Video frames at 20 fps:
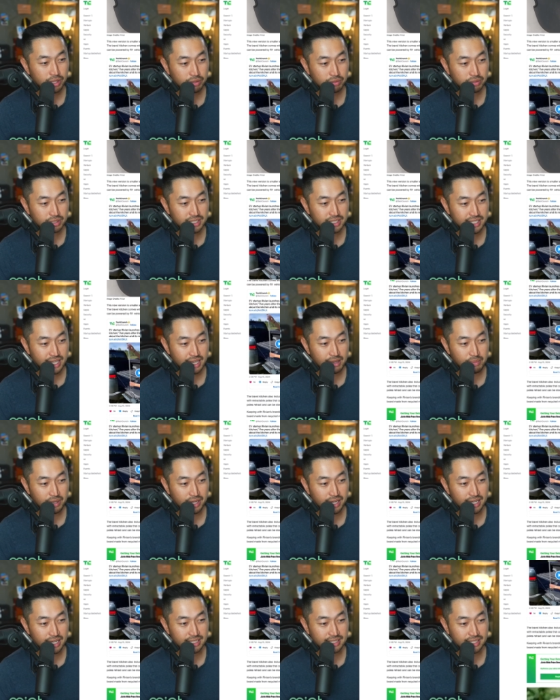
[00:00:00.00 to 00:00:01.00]
Really cool to see,
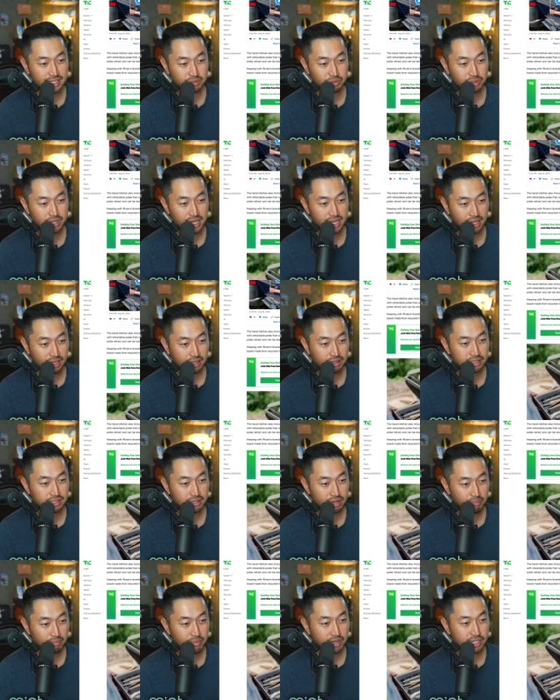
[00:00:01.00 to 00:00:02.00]
because this one, it
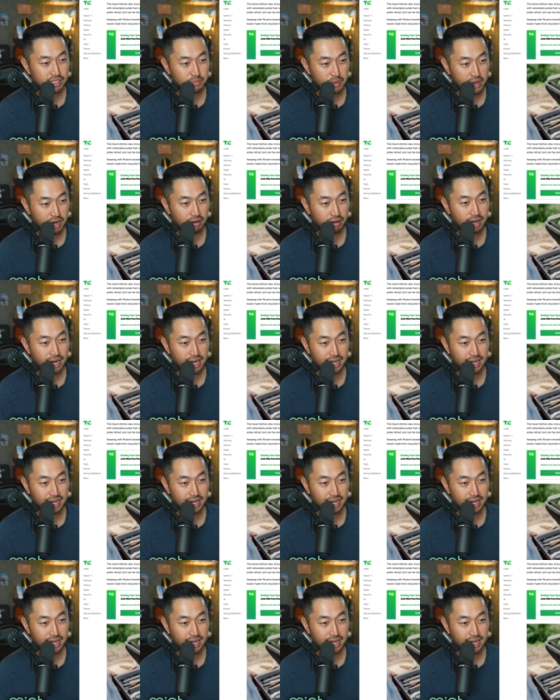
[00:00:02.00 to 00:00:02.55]
looks much better,